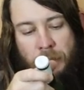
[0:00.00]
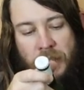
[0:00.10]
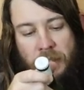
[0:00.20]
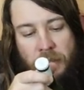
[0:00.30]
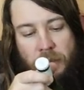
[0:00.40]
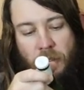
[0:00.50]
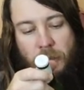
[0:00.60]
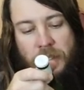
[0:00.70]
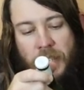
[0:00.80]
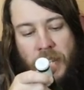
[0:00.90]
This
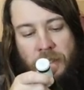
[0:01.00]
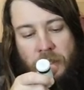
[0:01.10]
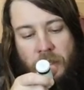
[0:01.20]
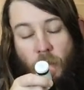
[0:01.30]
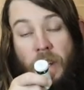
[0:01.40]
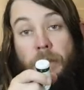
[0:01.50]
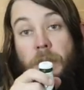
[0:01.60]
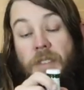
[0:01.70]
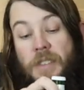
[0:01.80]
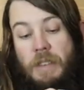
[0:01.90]
drops down to
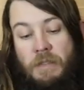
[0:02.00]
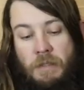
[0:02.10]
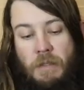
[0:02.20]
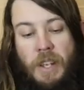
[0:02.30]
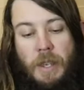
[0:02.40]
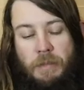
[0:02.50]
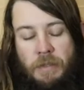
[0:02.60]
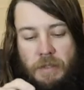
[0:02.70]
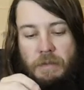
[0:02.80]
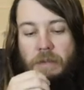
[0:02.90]
1.7
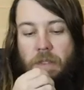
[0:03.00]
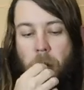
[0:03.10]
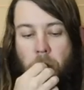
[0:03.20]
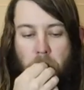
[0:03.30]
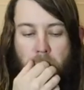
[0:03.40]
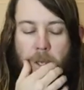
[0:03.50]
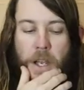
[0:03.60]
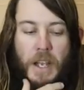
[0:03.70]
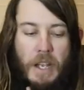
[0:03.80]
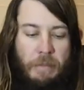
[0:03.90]
grams of
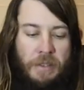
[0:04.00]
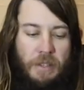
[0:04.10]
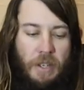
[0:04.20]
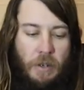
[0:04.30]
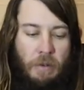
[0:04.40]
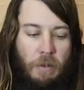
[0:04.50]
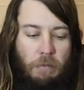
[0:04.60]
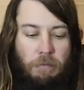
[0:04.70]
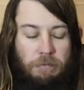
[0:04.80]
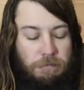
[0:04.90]
carbs. So
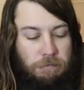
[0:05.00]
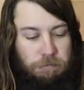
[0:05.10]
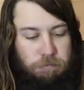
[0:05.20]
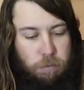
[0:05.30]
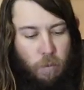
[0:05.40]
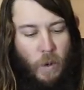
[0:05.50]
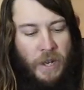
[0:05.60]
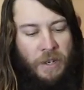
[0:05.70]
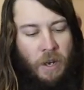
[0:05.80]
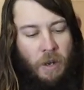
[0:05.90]

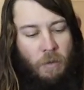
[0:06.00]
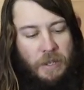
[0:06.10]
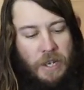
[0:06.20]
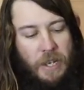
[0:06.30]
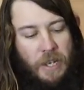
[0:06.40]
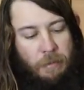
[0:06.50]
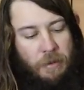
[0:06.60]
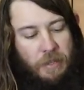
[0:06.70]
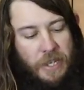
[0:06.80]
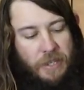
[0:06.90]
one whole
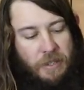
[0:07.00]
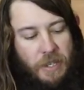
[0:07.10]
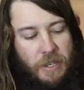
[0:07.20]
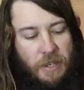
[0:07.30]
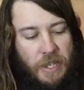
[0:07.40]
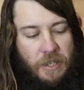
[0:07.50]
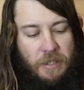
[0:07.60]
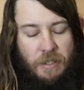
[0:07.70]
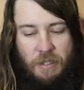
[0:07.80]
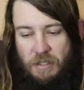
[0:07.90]
carb less than
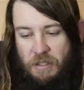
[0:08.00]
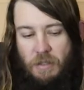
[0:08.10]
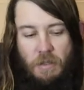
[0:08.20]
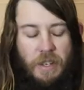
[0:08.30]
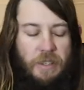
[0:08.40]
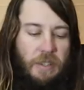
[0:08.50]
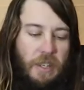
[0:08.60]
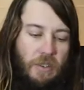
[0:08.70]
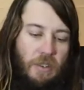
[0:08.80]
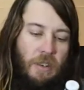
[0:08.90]
these
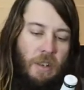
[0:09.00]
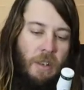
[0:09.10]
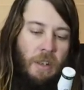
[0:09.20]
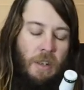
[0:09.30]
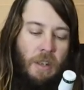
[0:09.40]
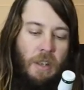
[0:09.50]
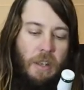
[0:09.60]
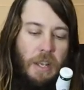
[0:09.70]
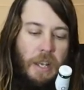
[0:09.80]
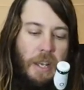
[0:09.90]
guys-ish.
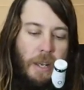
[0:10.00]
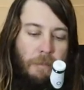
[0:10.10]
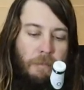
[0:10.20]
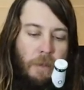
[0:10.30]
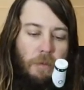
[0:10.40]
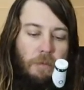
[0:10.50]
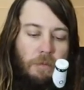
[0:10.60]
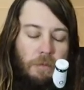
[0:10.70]
Yep.